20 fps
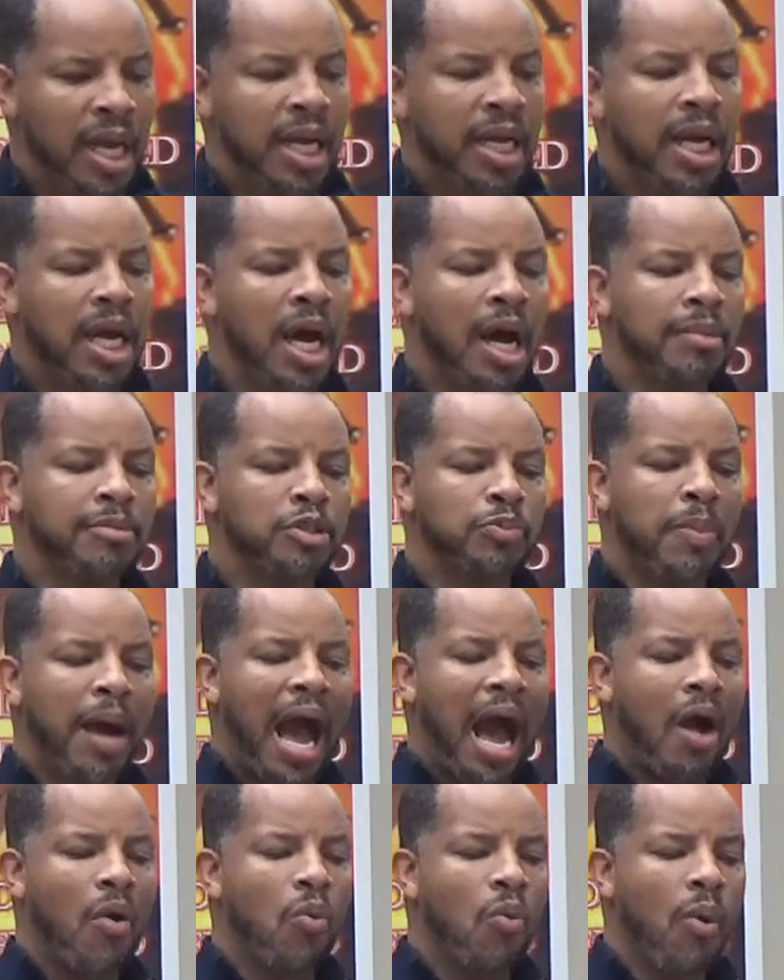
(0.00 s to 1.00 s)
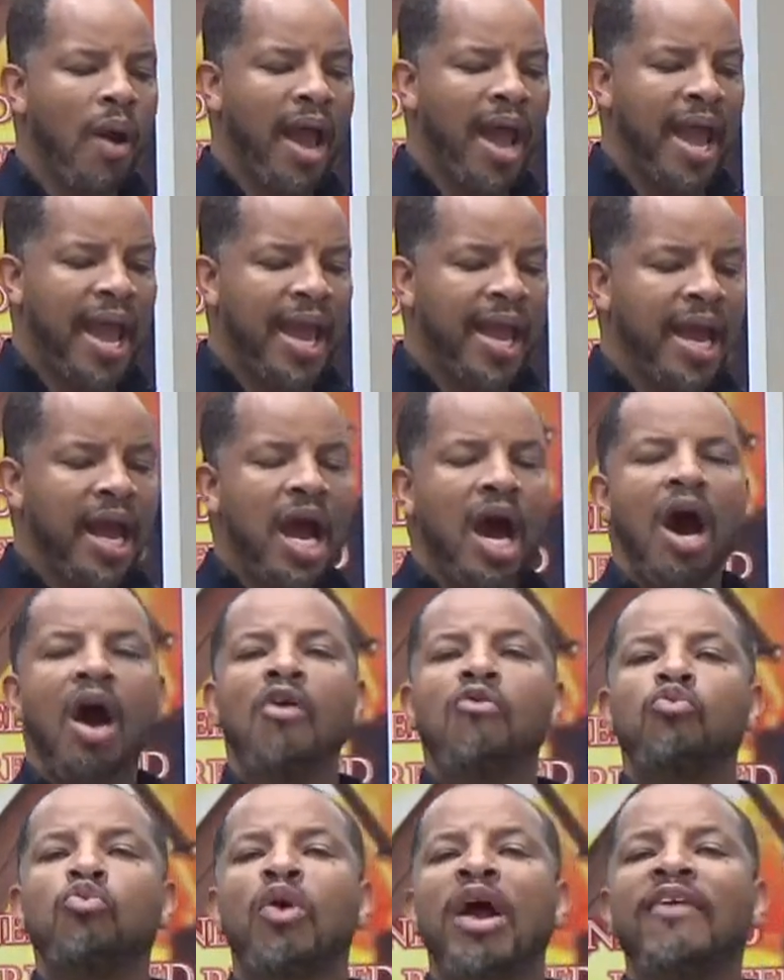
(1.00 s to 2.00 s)
comes by way
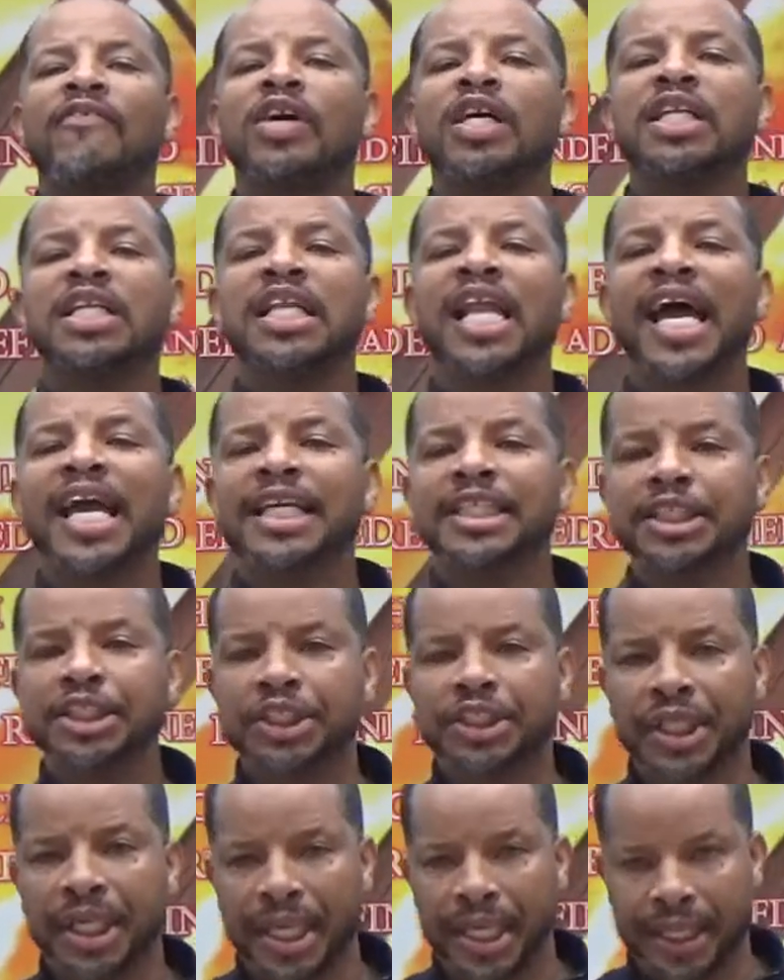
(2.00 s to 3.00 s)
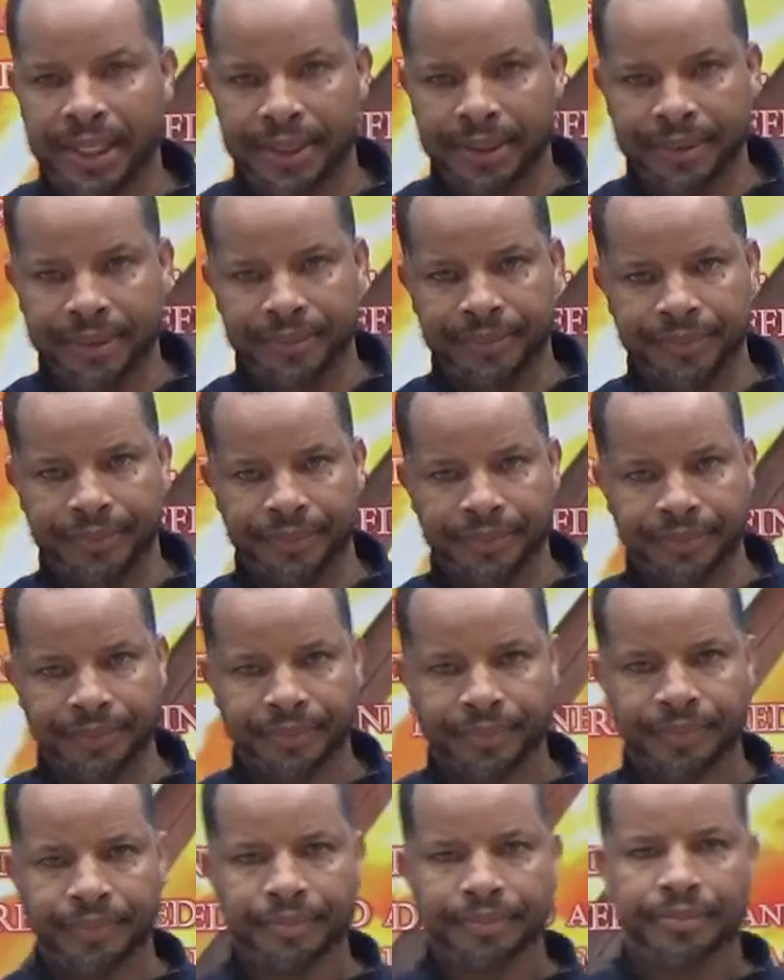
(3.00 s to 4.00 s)
of revelation.
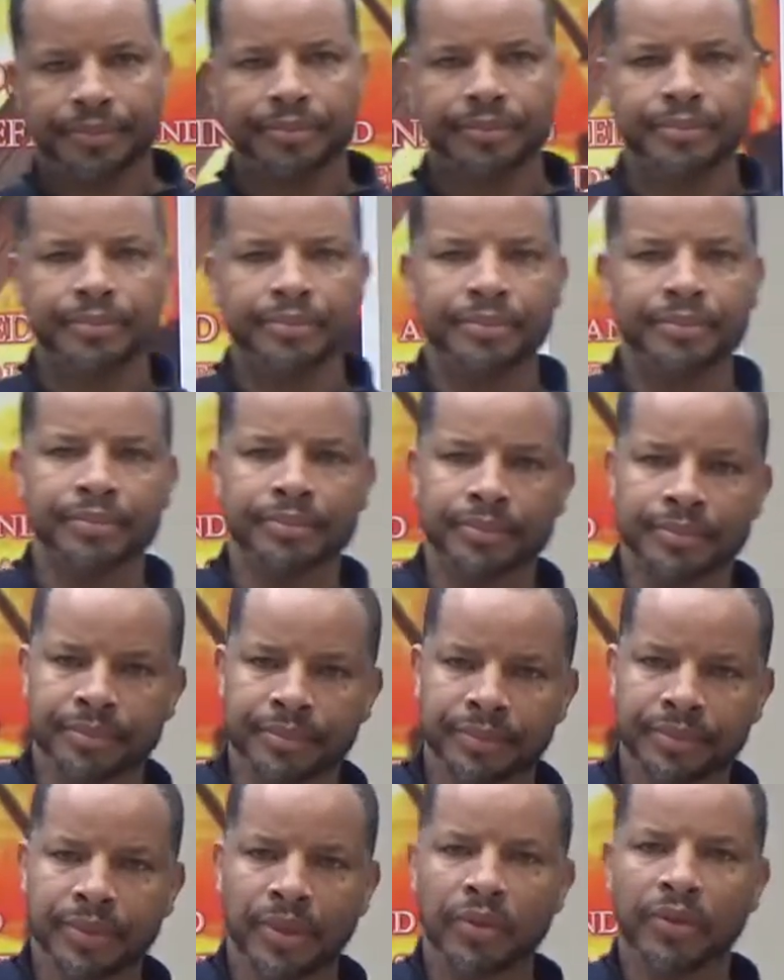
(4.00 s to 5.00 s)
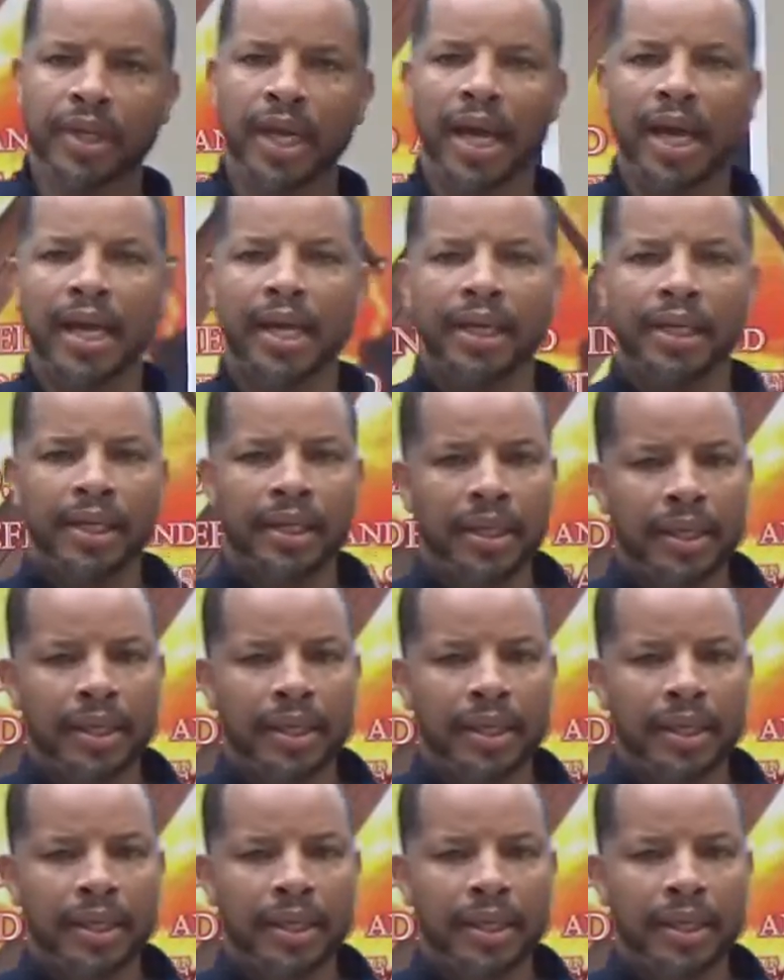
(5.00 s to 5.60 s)
Yeah. Okay?